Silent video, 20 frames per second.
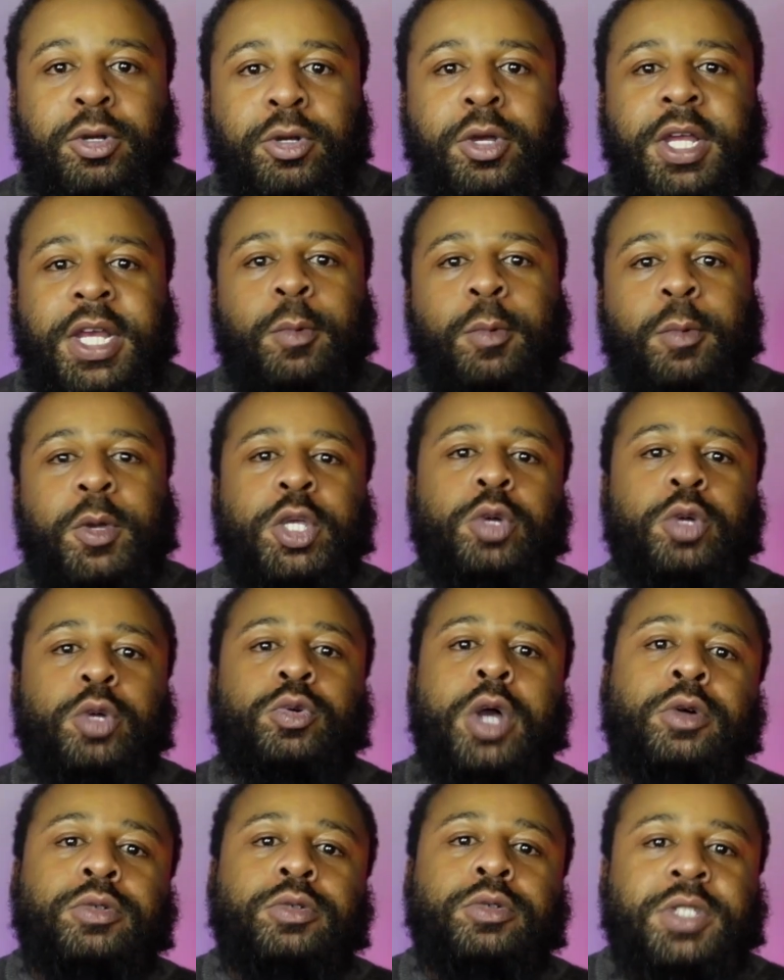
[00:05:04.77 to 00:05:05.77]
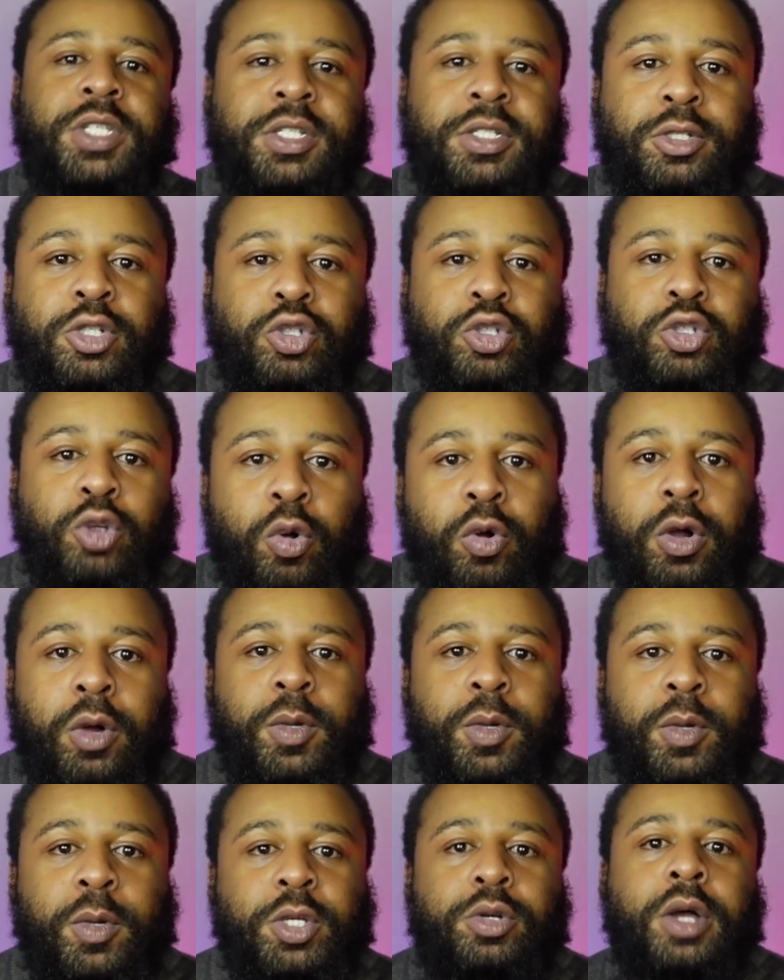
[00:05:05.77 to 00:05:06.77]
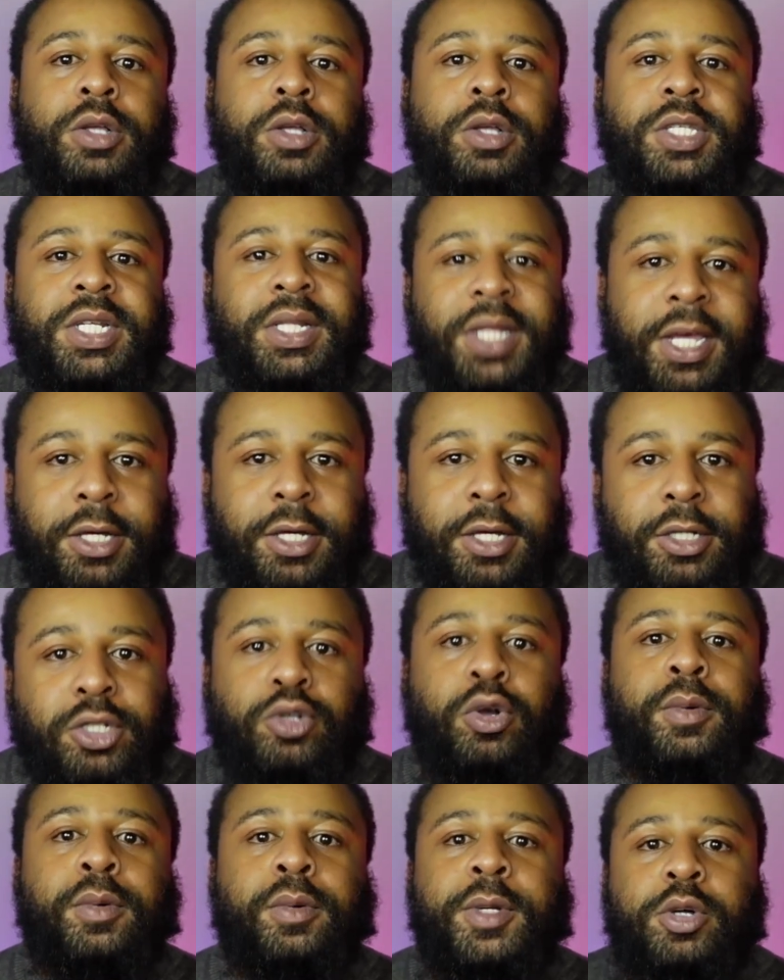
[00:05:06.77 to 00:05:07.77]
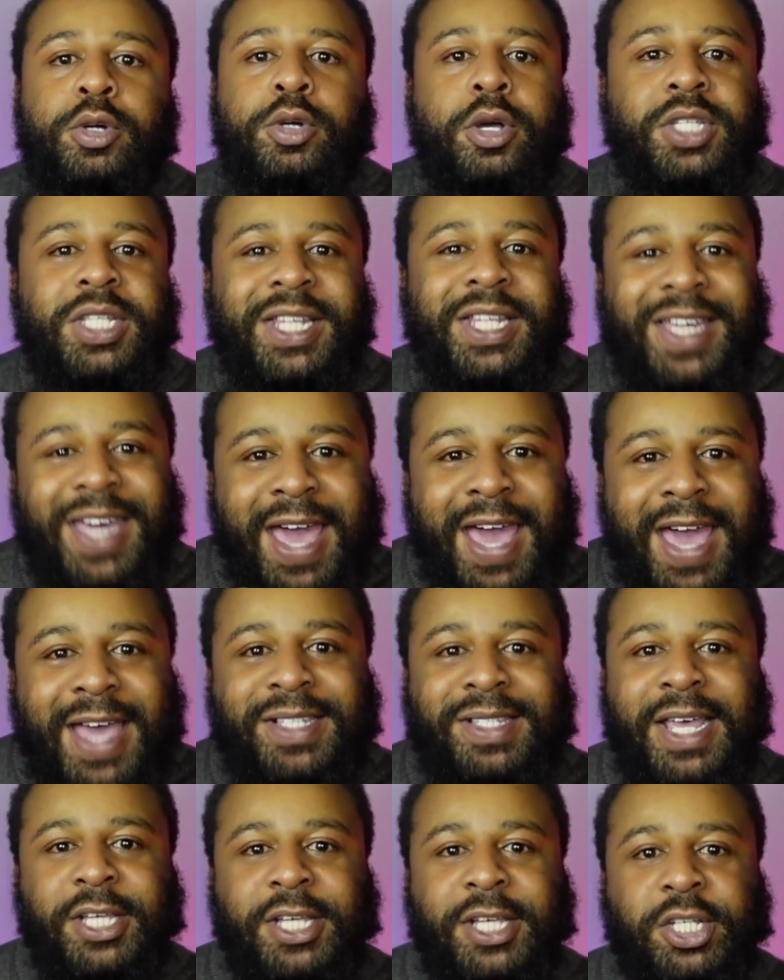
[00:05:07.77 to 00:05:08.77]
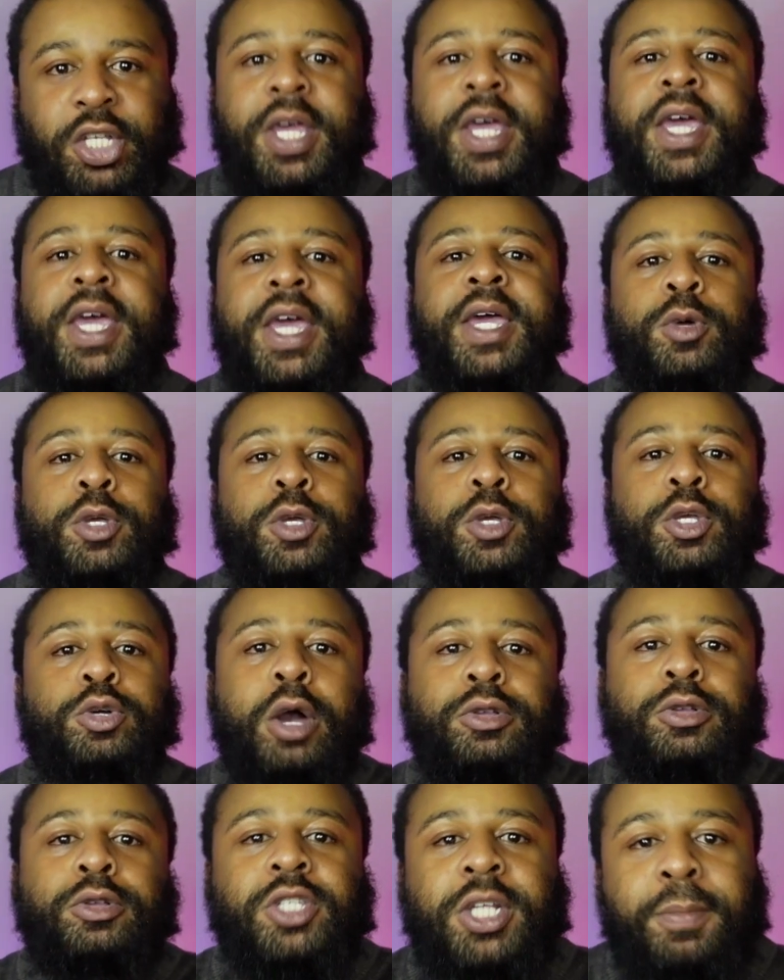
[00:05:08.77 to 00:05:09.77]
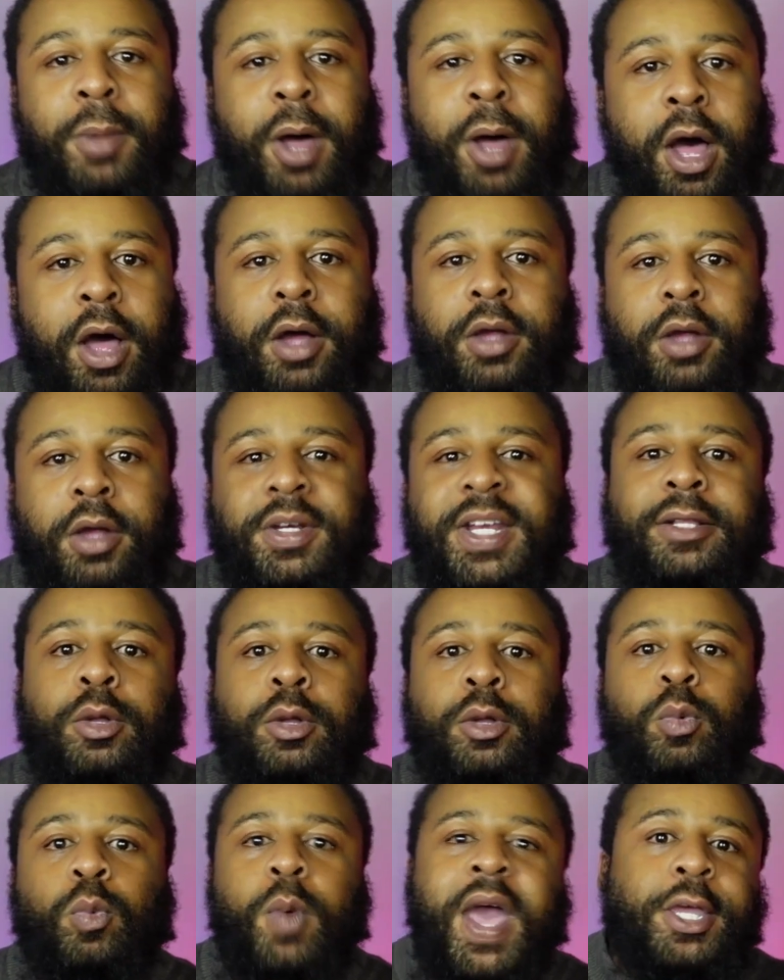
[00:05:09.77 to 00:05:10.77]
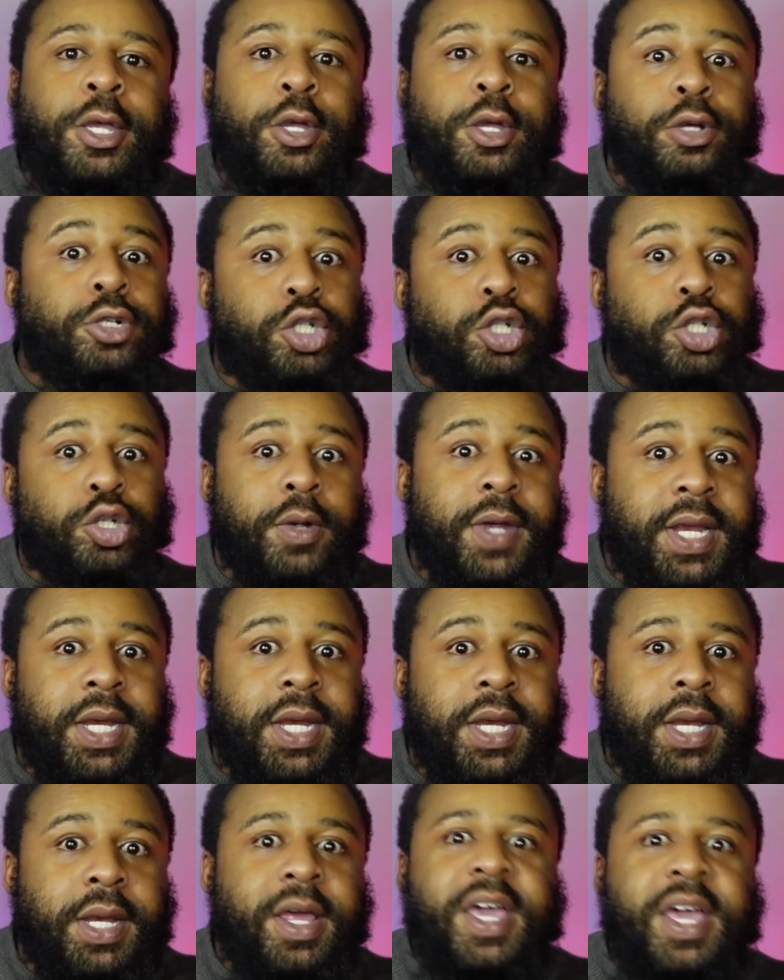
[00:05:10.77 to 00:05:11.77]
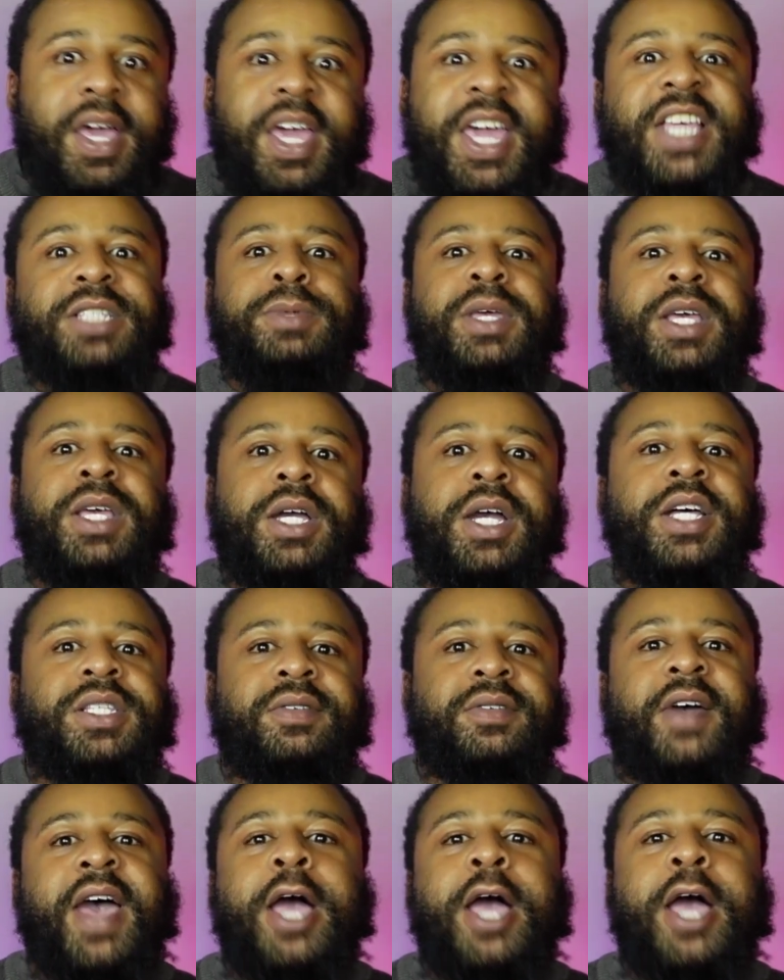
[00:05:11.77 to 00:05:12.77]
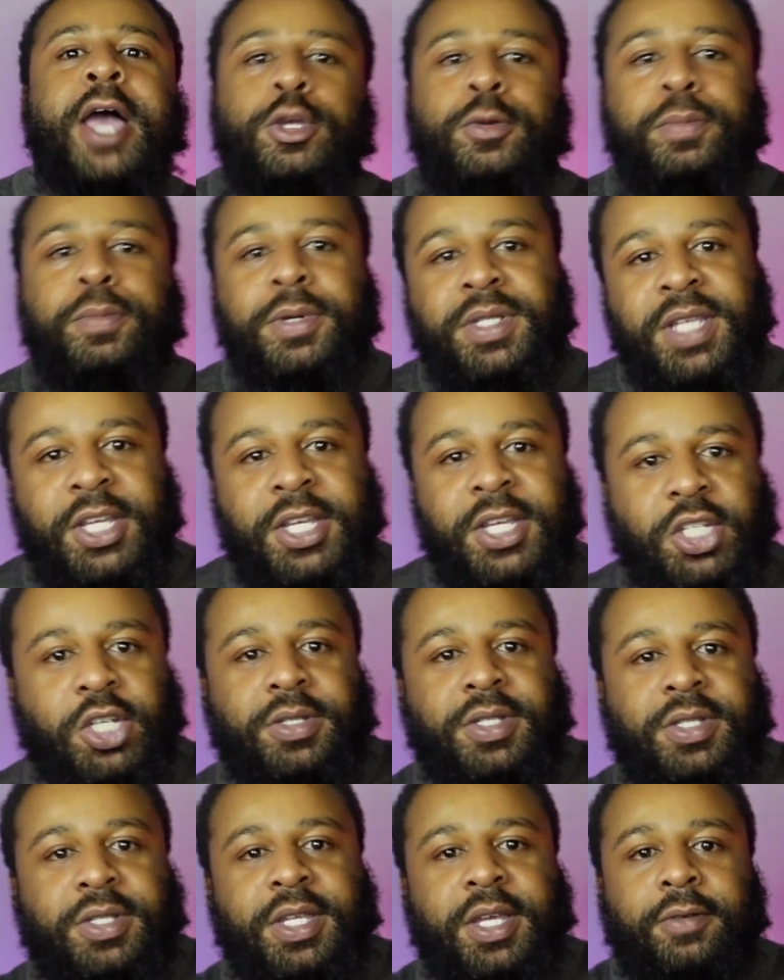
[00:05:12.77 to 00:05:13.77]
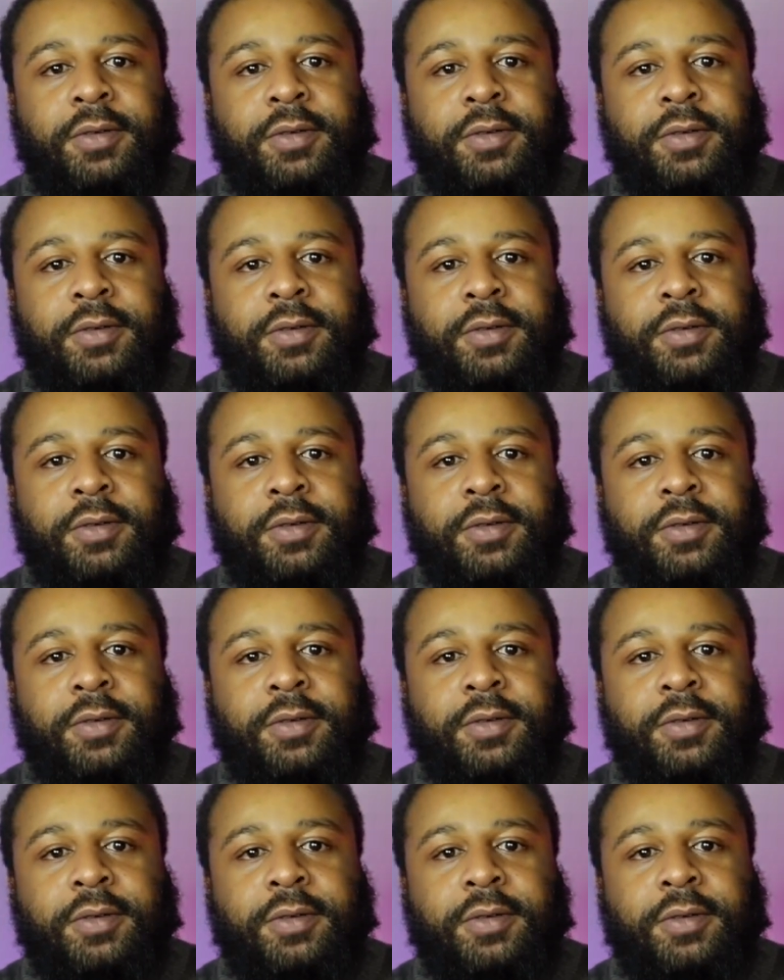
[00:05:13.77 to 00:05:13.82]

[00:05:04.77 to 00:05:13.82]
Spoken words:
that when you go to the store, when you go to the liquor store, when you go to the gas station, when you go to the mall, that the way you're treated is because of how you present yourself?